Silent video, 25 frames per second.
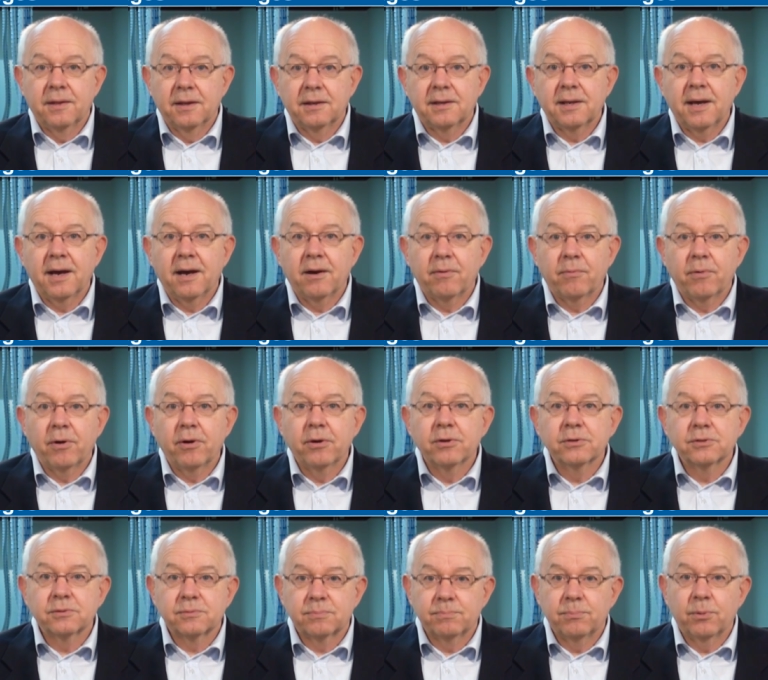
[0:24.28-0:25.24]
The Dow
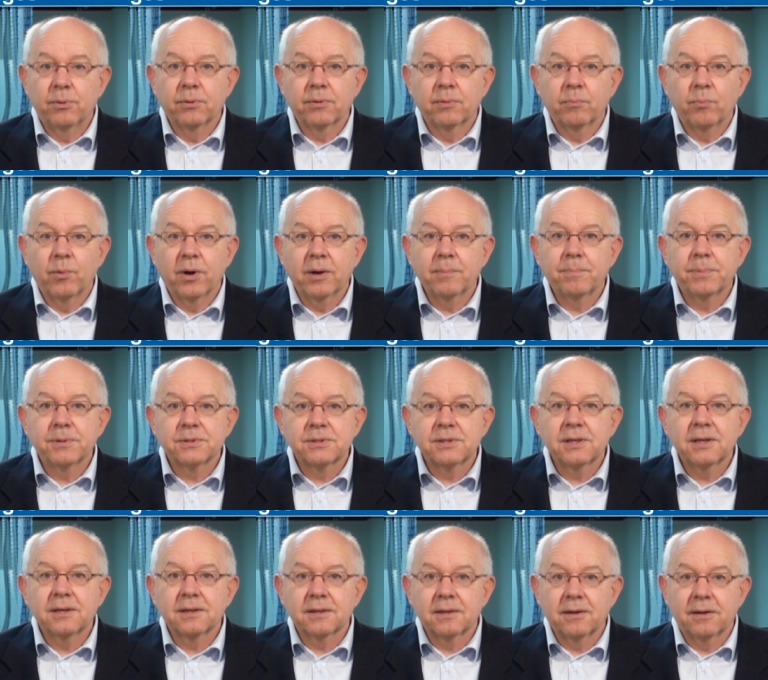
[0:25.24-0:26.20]
rose more than one
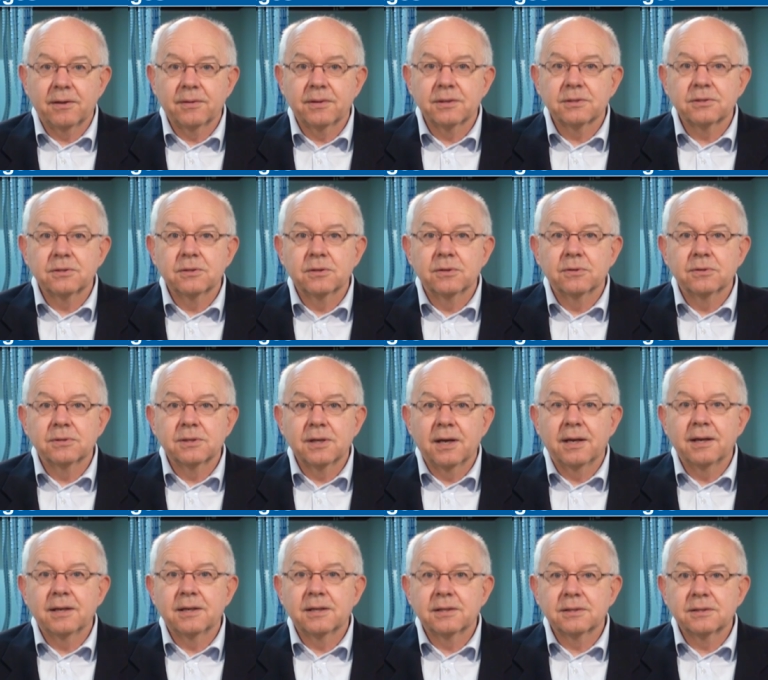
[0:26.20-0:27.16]
percent on this news,
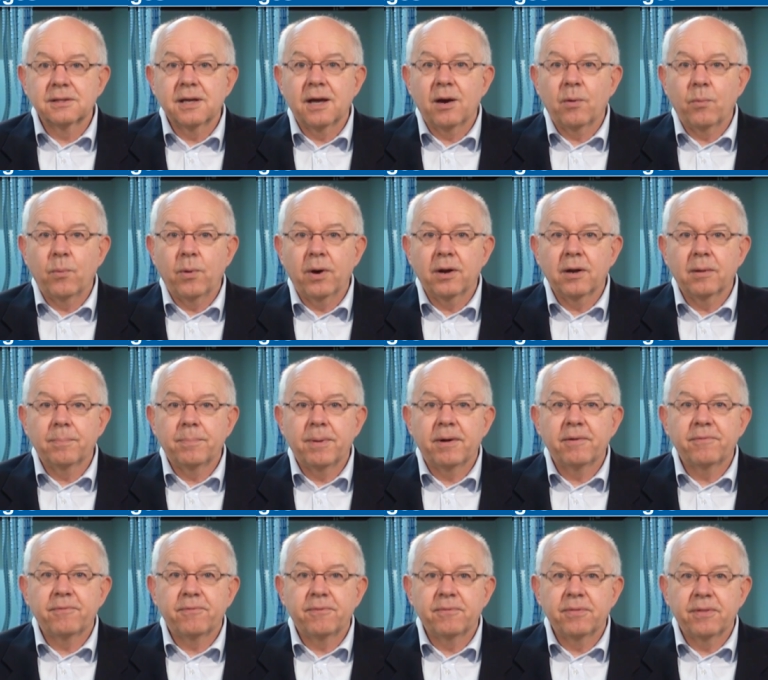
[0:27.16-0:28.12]
and it is now well
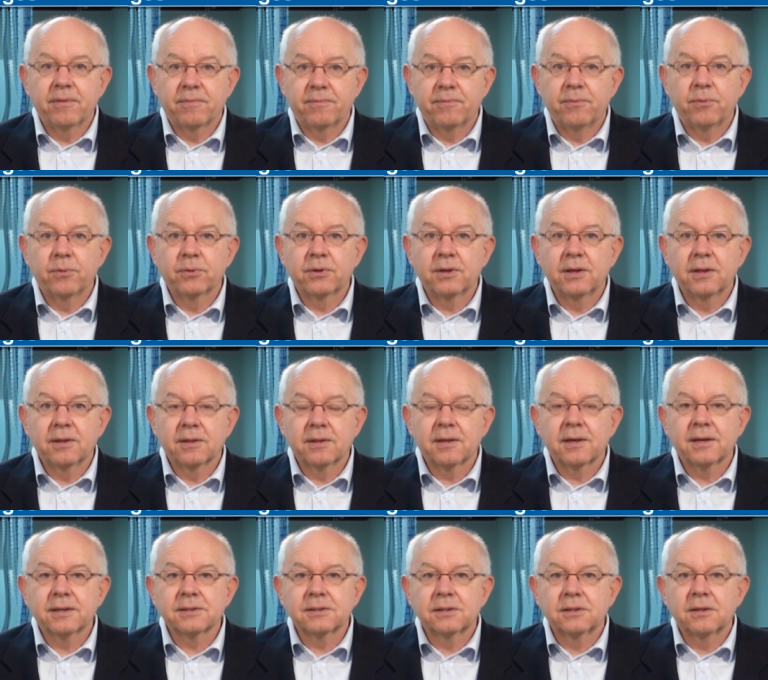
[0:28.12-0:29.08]
above the fourteen
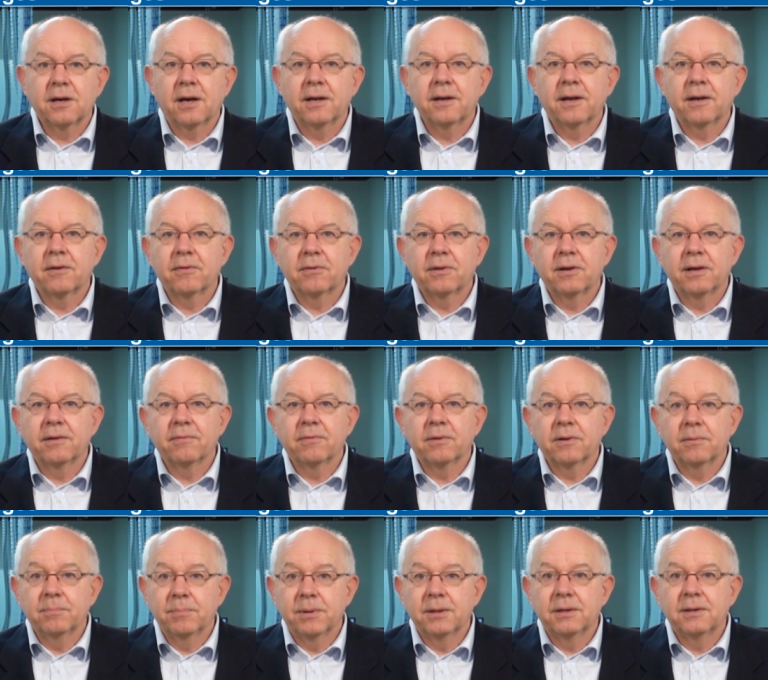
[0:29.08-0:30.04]
thousand nine hundred
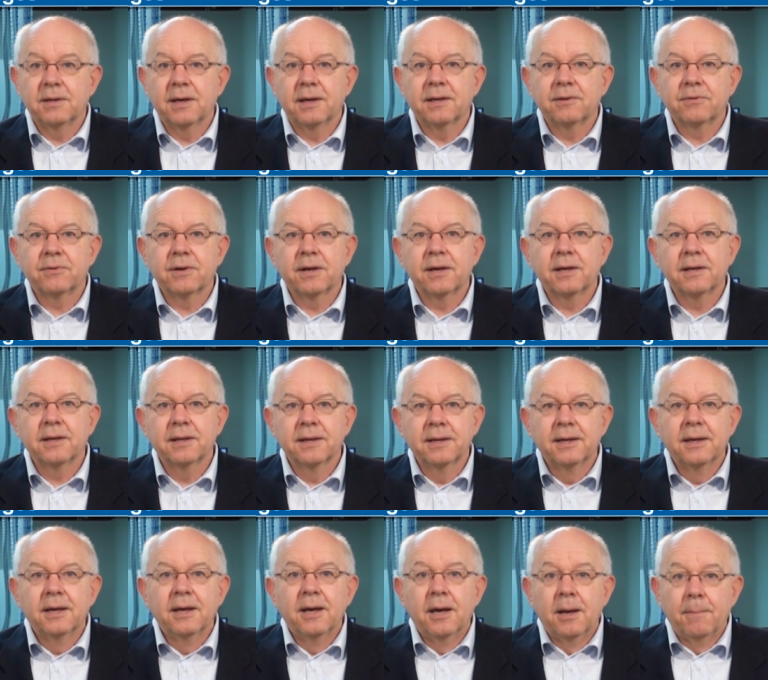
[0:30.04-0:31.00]
level in midday trade.
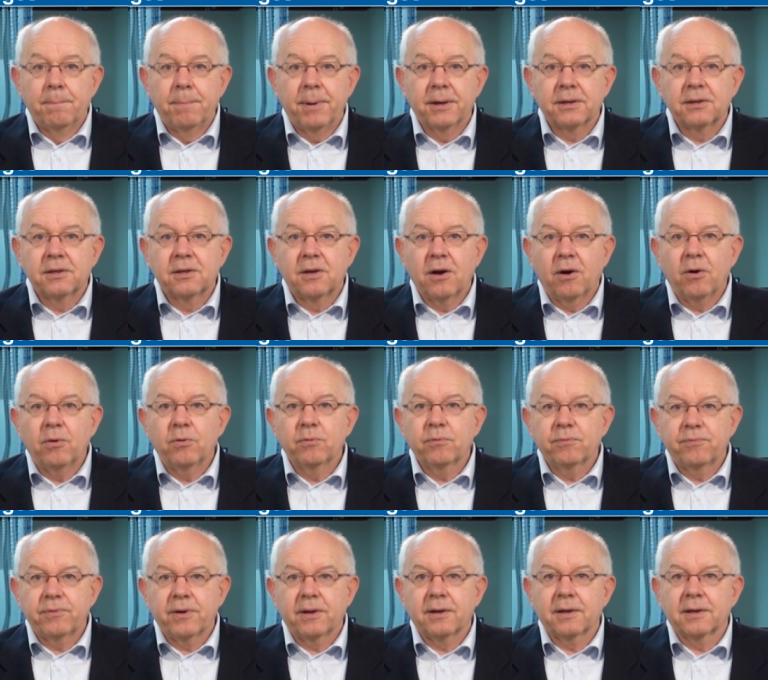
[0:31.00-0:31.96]
But
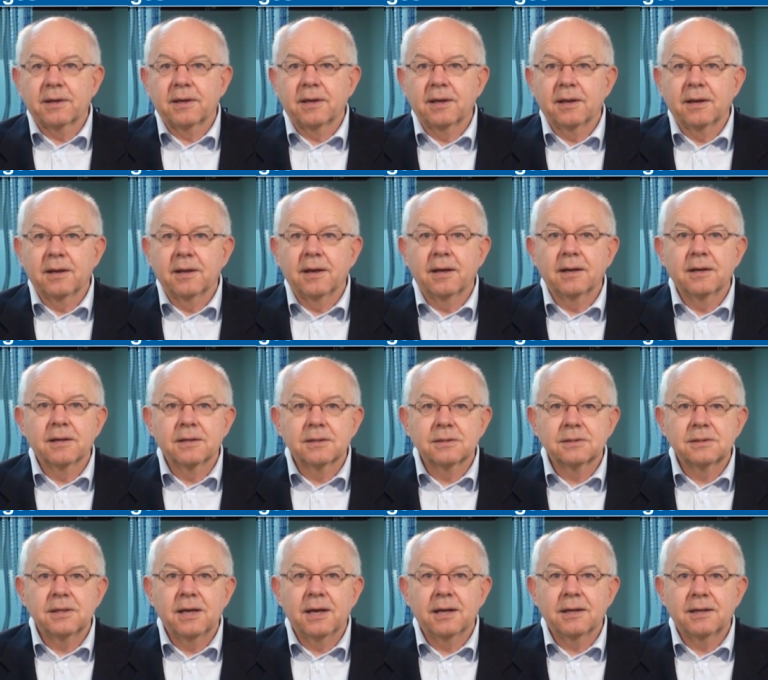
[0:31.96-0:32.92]
gold fell again, and it
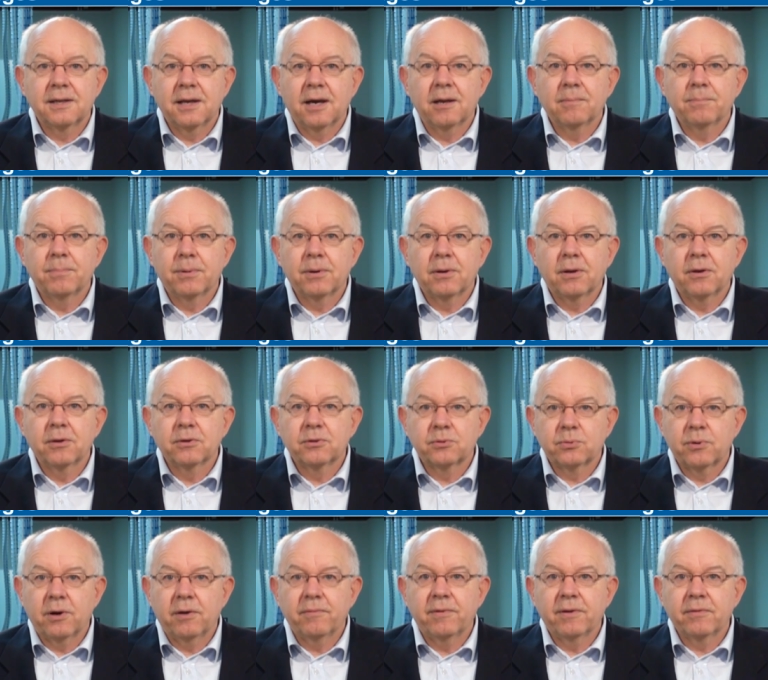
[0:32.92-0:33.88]
is now down below
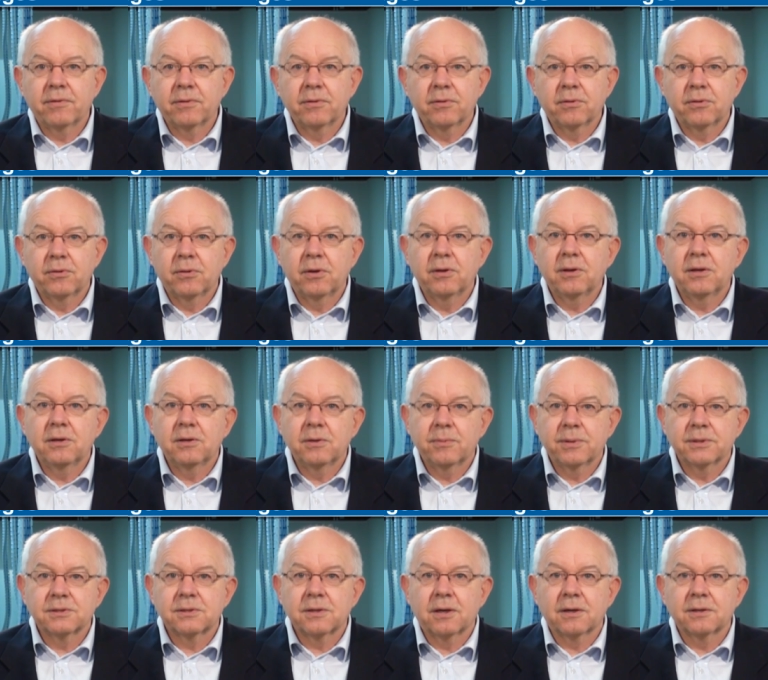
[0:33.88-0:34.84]
twelve thirty
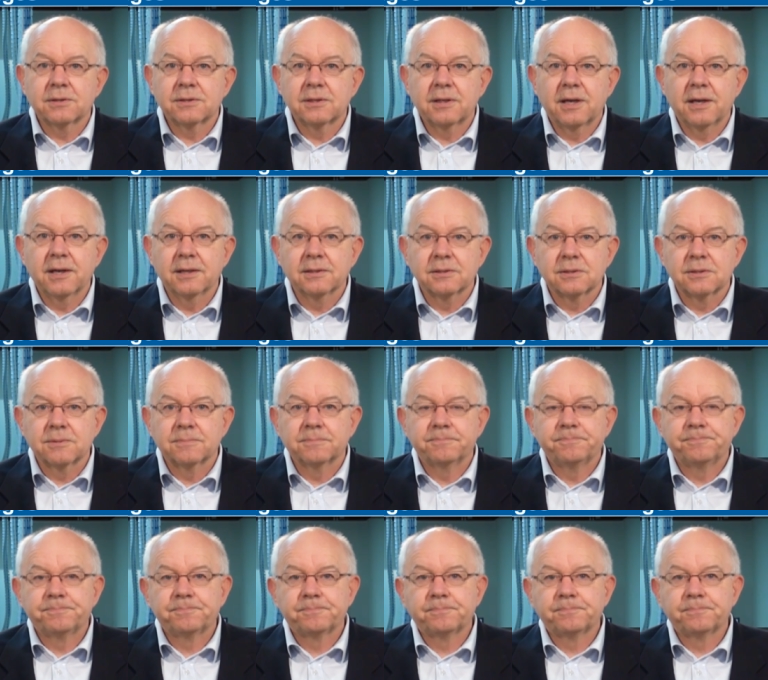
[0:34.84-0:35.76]
US dollars an ounce.